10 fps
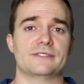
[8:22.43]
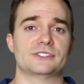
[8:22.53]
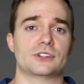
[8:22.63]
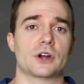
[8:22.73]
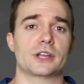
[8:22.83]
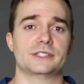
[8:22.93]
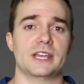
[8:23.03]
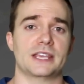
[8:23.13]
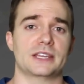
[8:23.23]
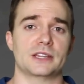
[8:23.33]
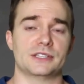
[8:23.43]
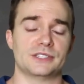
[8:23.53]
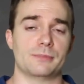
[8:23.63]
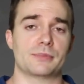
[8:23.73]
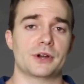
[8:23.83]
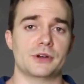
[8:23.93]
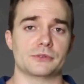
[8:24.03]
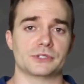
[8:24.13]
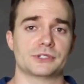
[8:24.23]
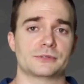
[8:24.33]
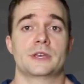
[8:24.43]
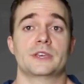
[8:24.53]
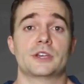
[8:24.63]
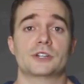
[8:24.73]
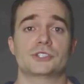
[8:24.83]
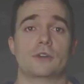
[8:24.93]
have started taking this approach. Here's an